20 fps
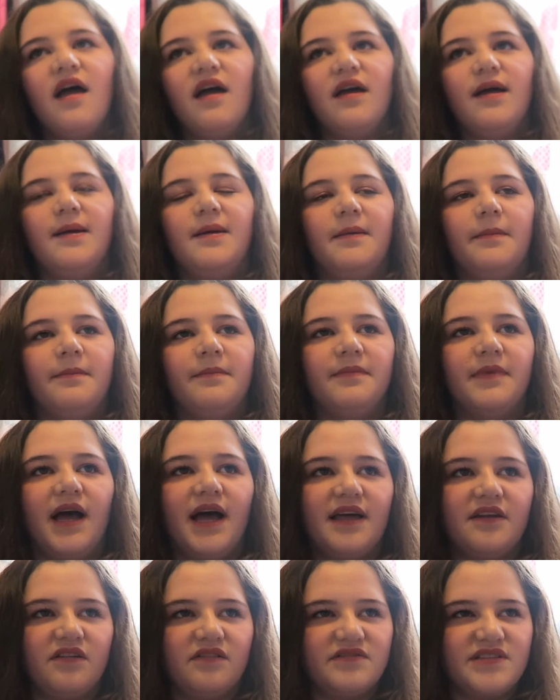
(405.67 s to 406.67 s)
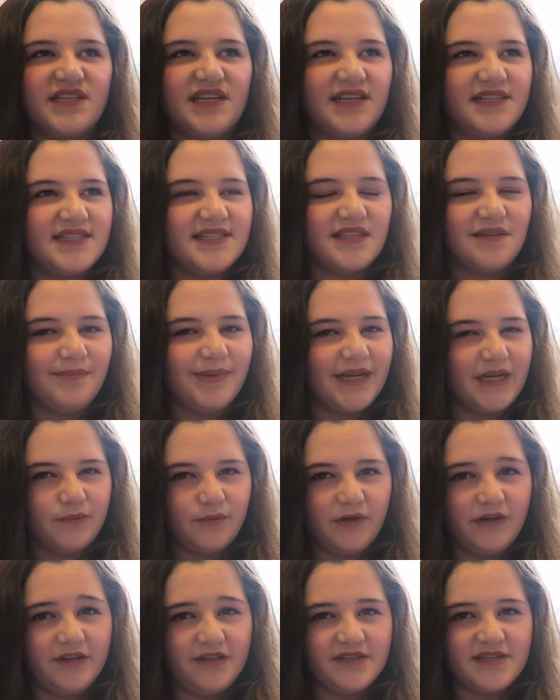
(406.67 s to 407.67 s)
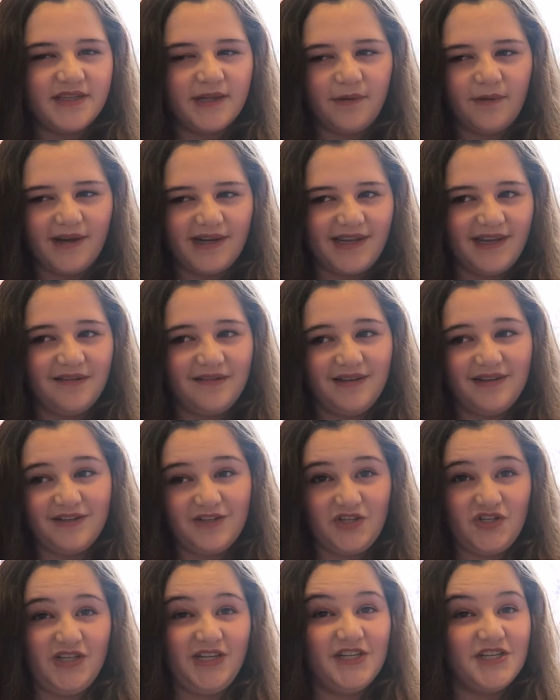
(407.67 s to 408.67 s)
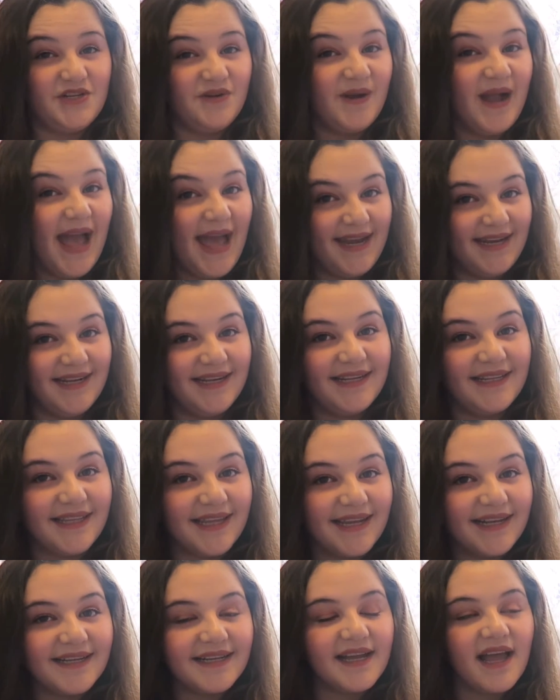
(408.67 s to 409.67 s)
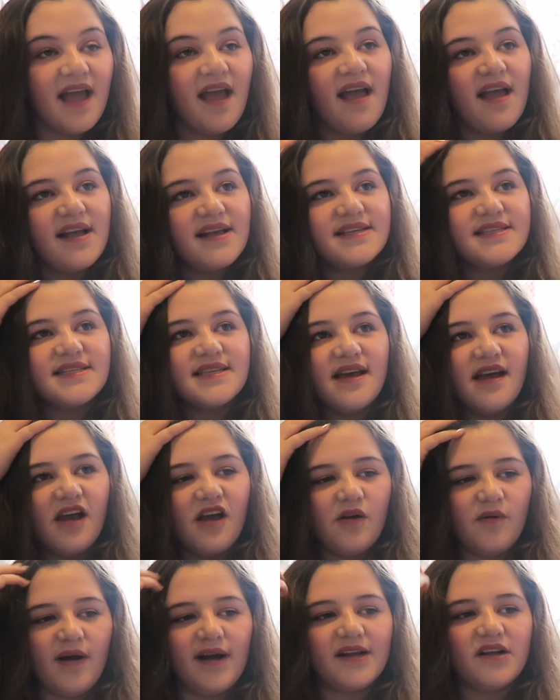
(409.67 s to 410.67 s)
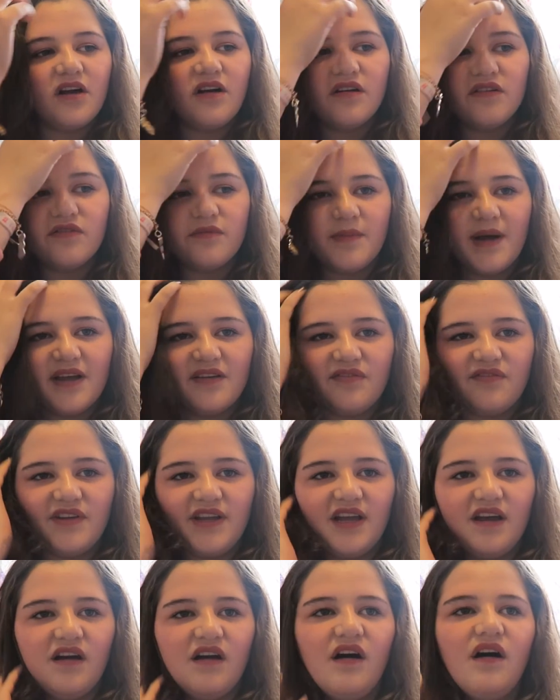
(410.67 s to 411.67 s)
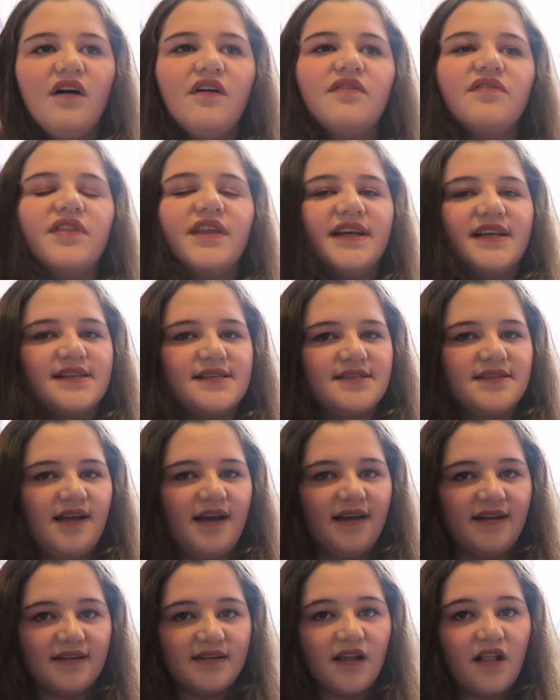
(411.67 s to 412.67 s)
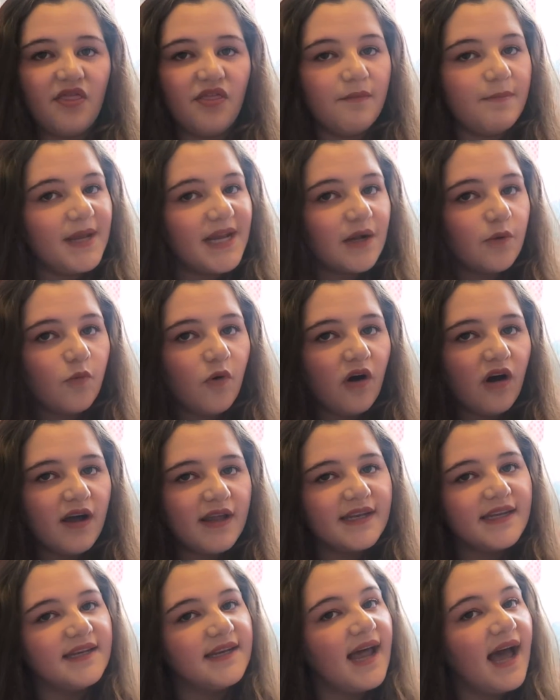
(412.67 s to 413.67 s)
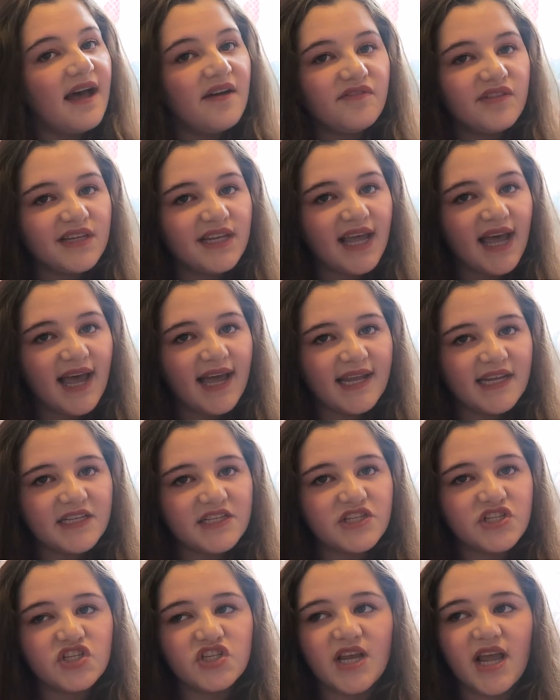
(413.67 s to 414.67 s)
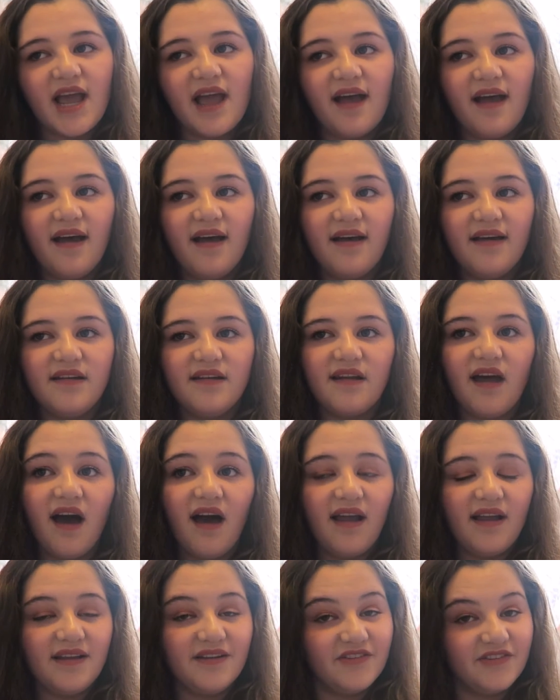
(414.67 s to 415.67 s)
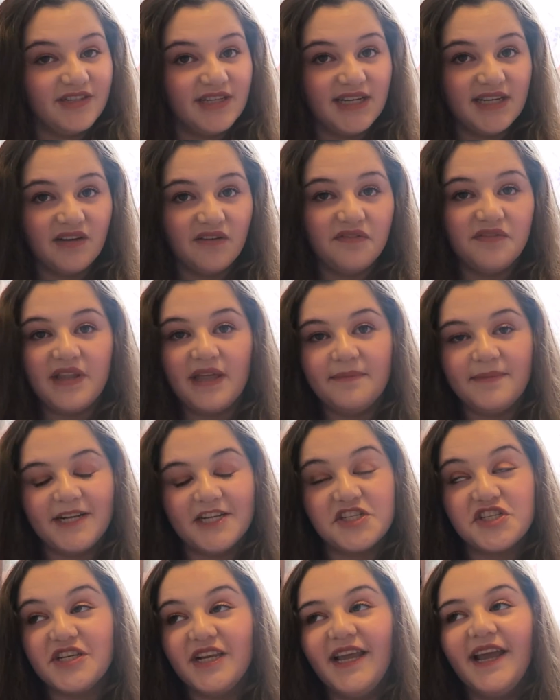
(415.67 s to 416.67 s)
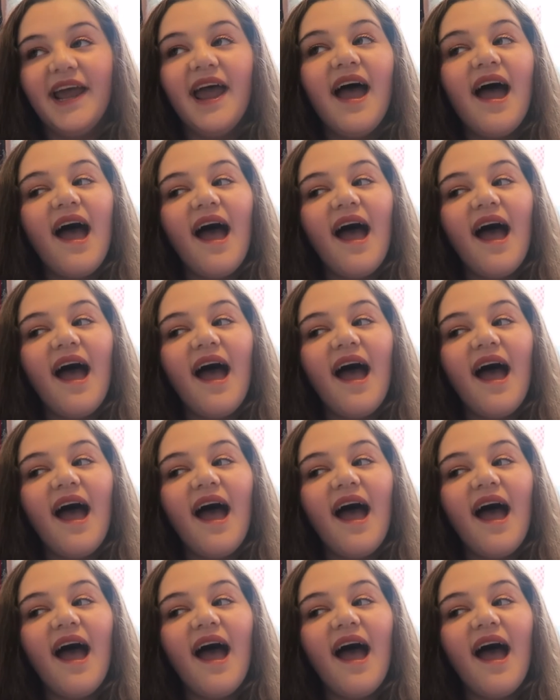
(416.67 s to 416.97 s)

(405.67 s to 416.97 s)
And obviously I did the big one, so I can literally do anything. So I got over my fear of things like the big one and Avalanche, and I really love them actually.